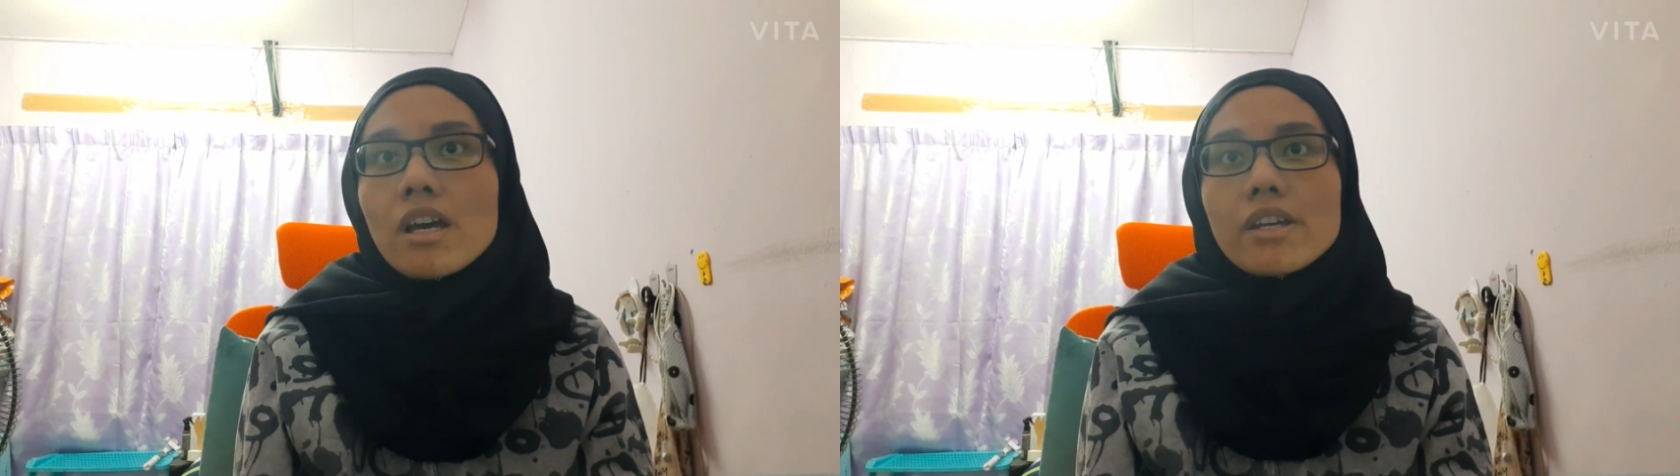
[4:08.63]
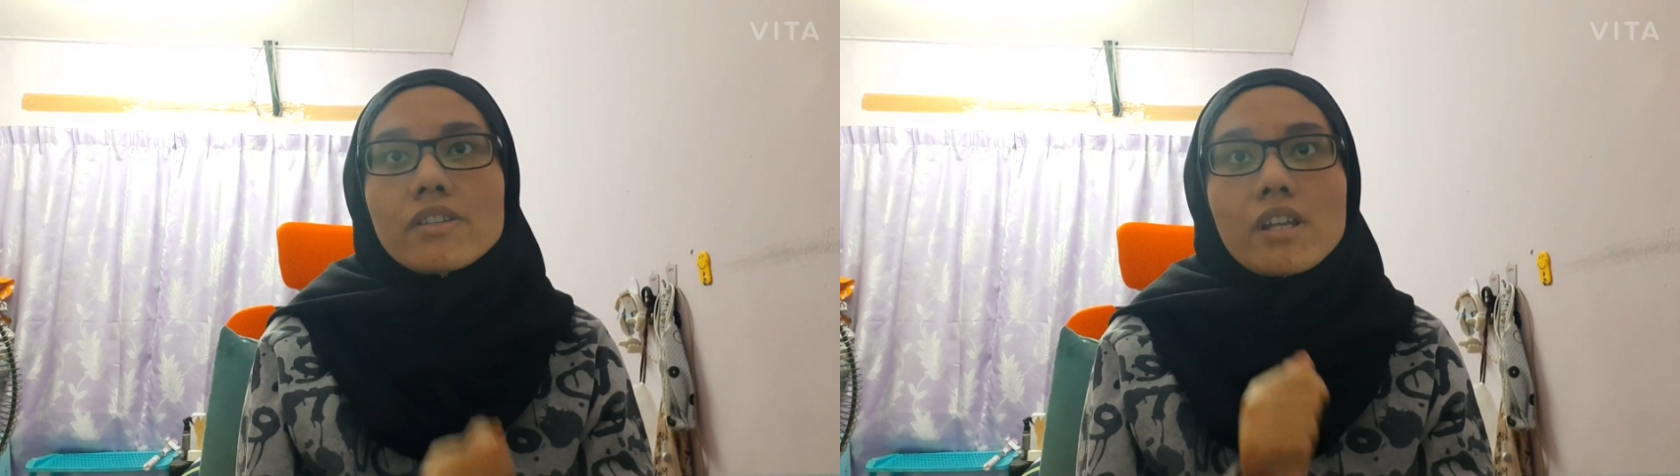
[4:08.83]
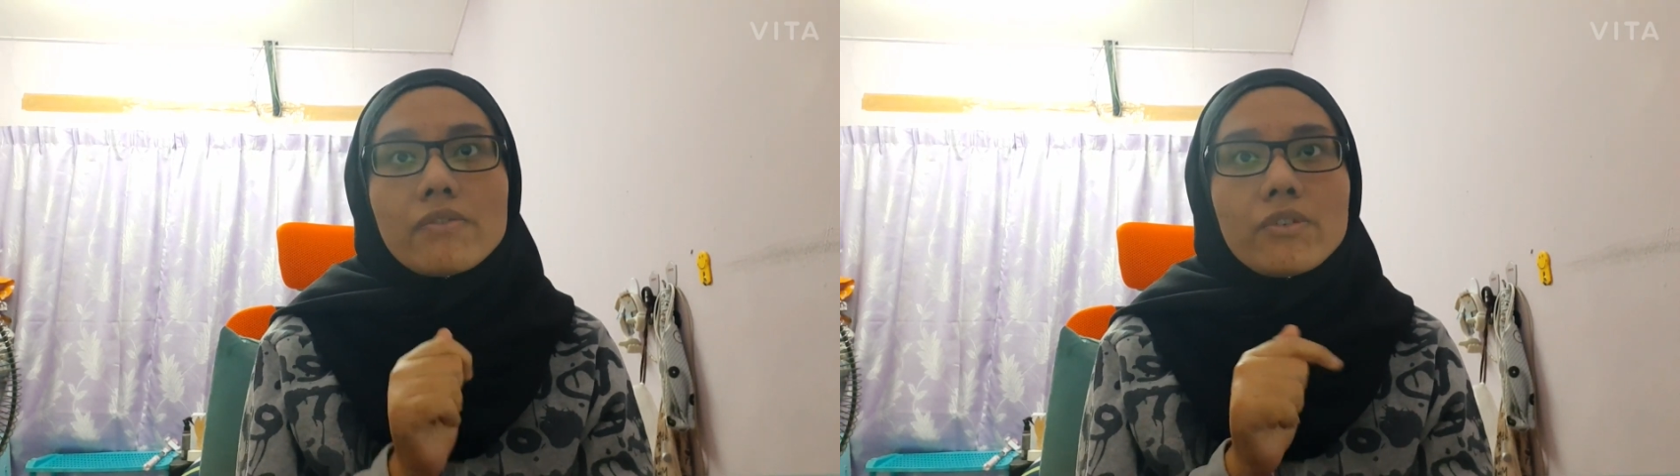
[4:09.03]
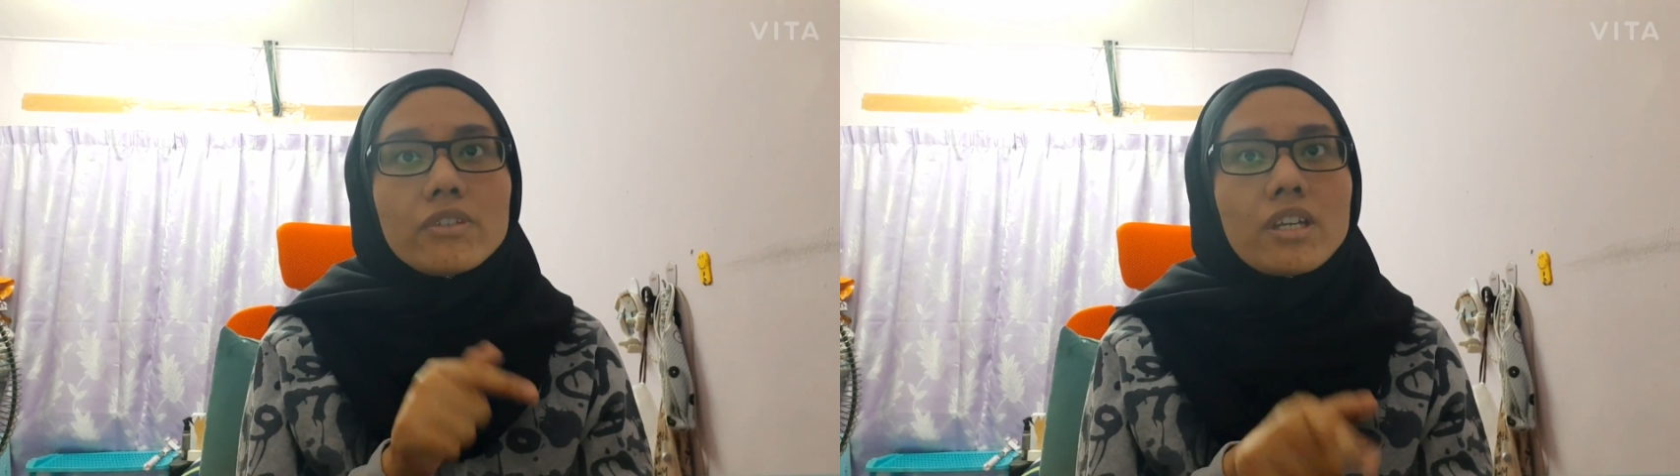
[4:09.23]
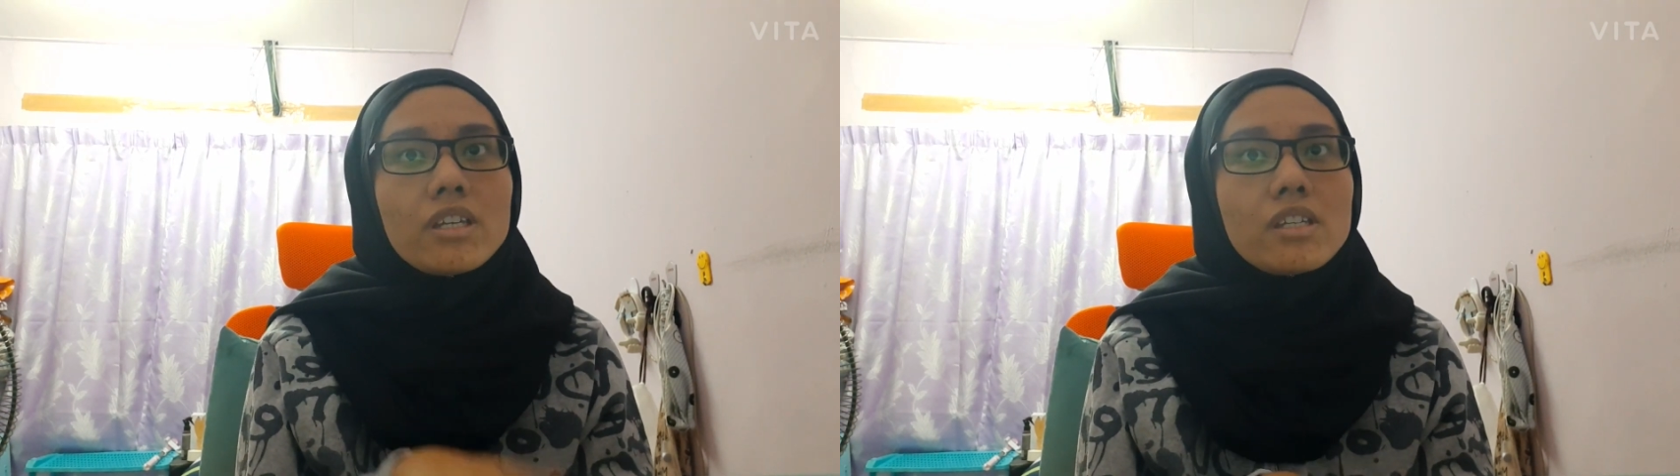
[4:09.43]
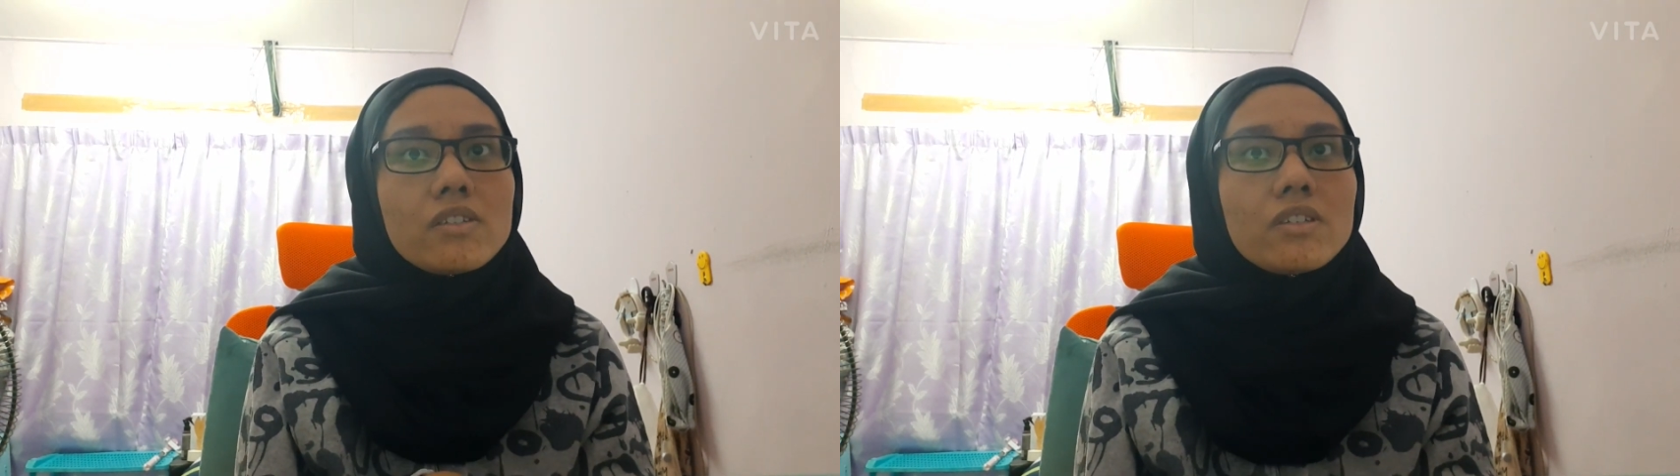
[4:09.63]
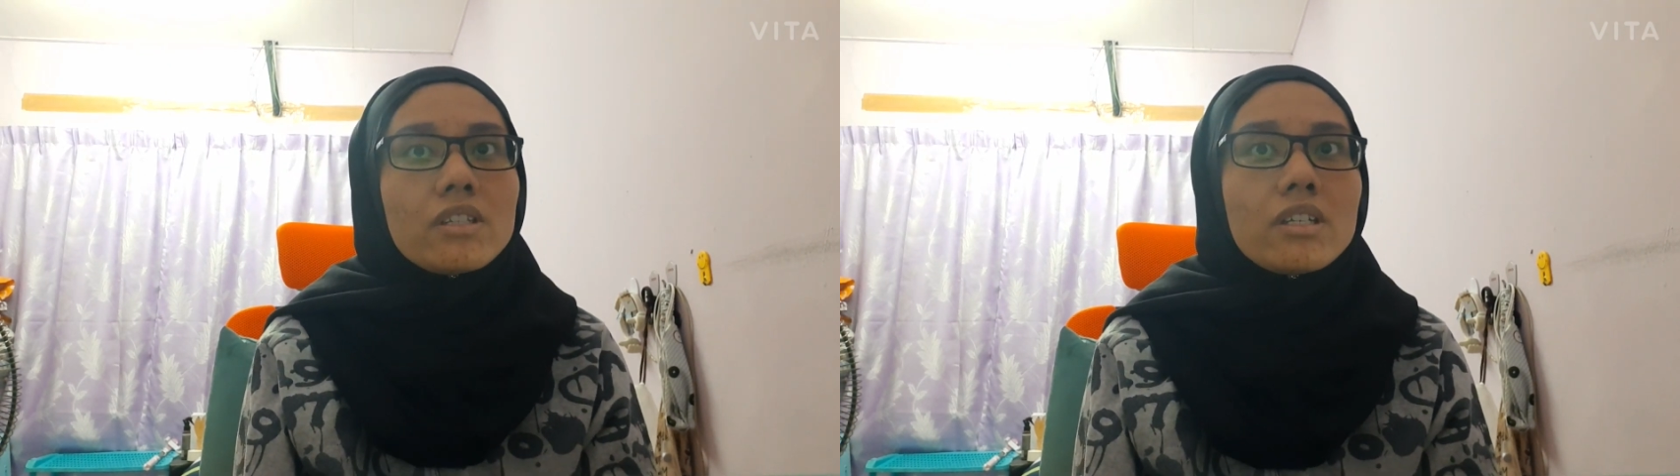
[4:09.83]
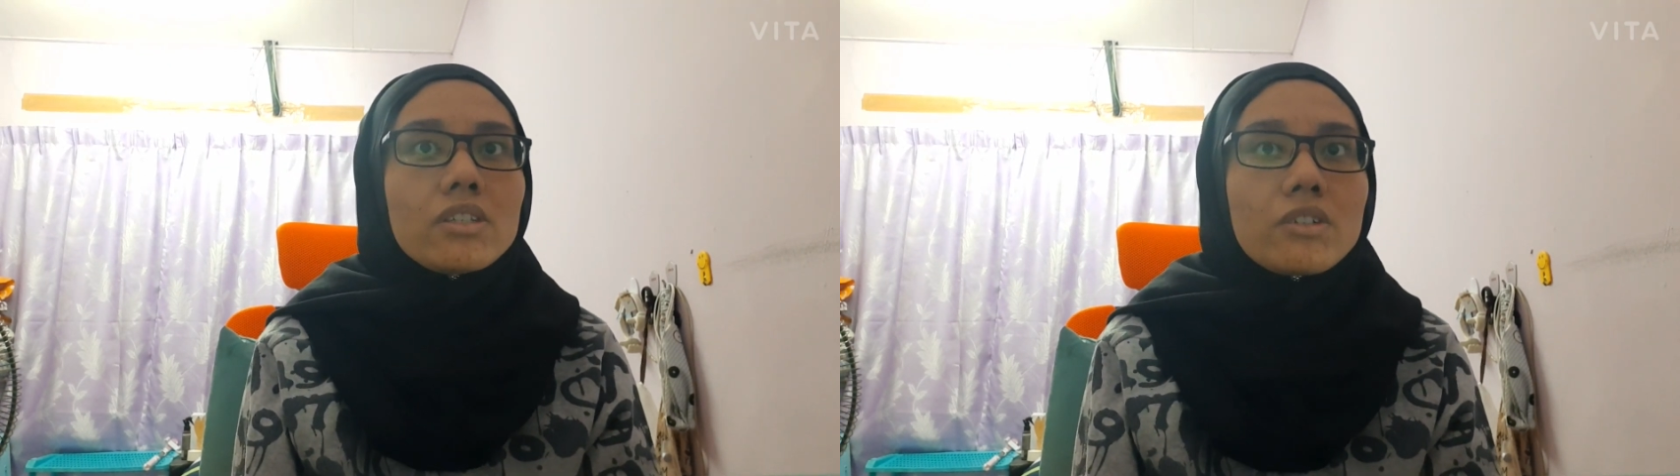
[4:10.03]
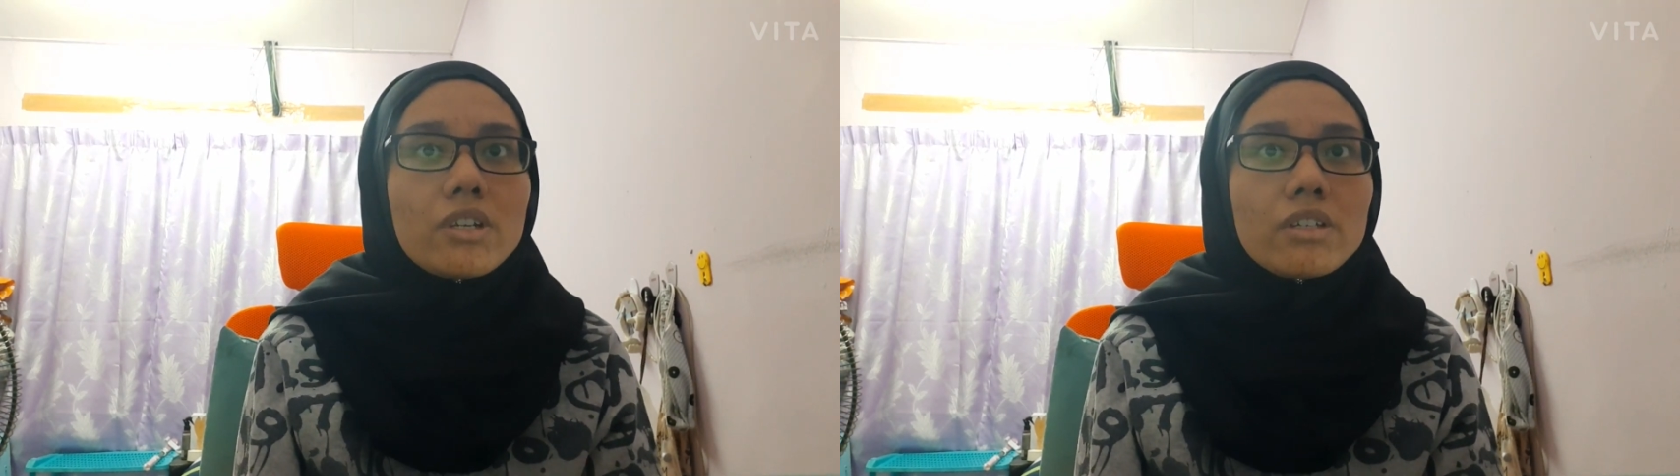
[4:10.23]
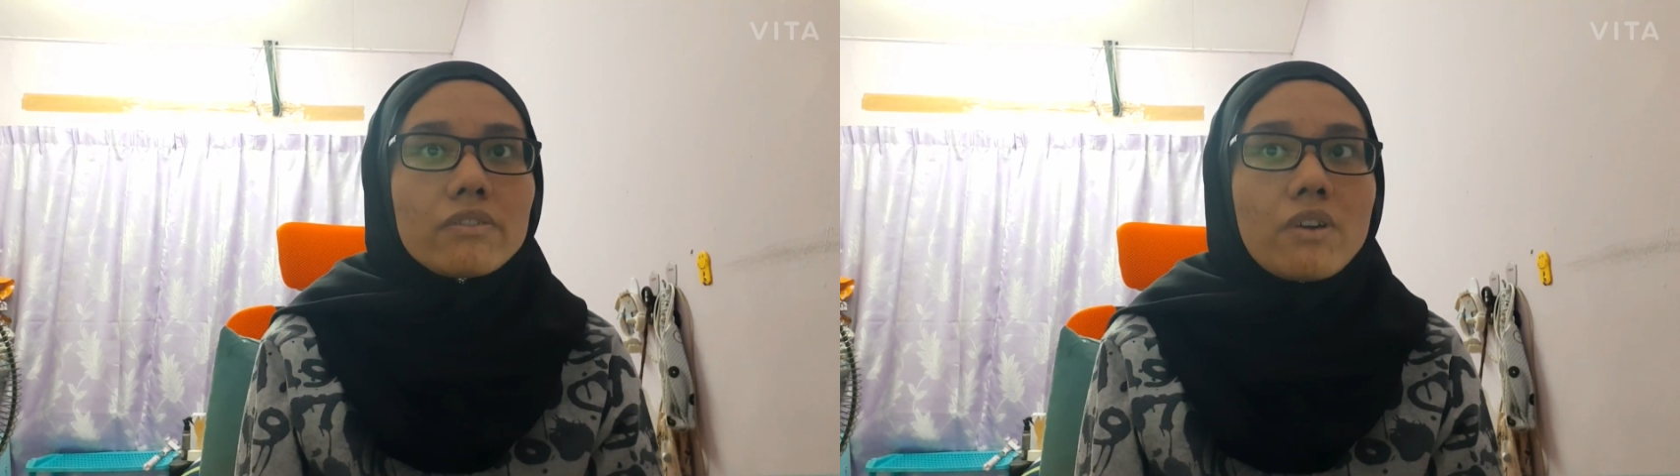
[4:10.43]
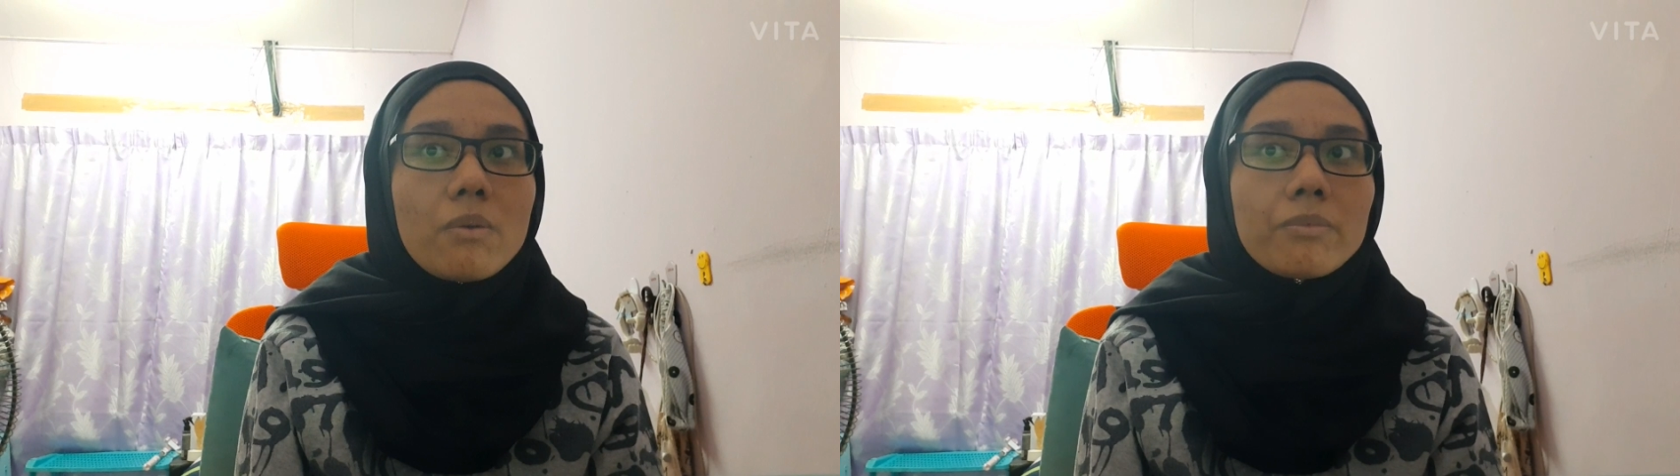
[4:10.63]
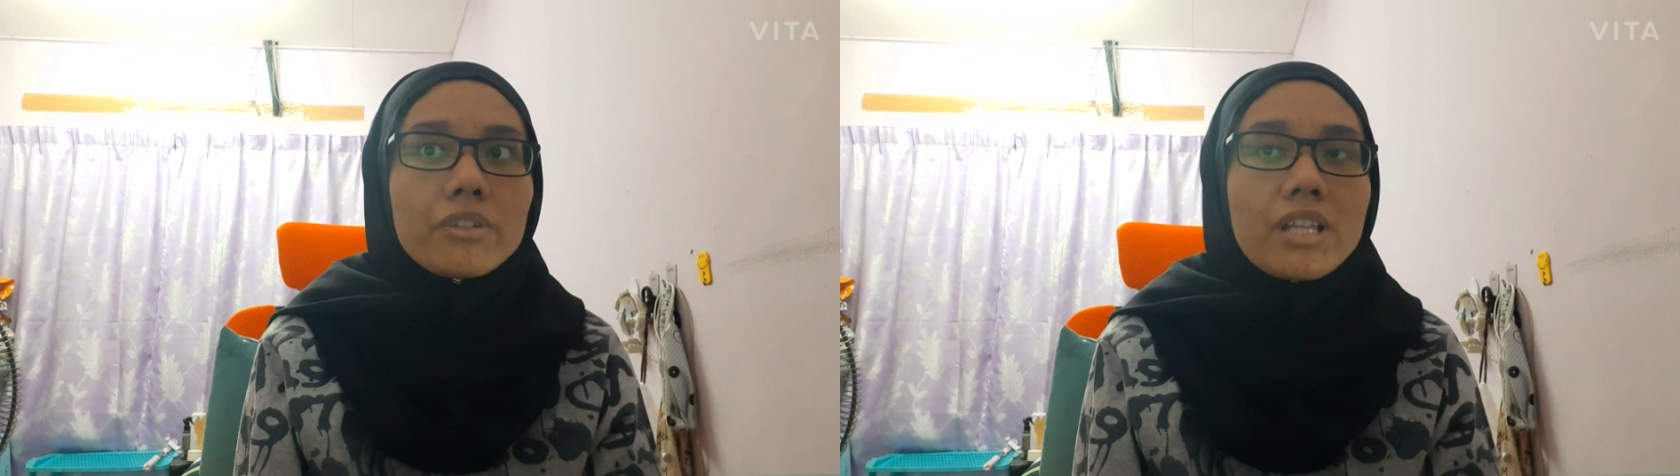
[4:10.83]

A cell phone can easily turn from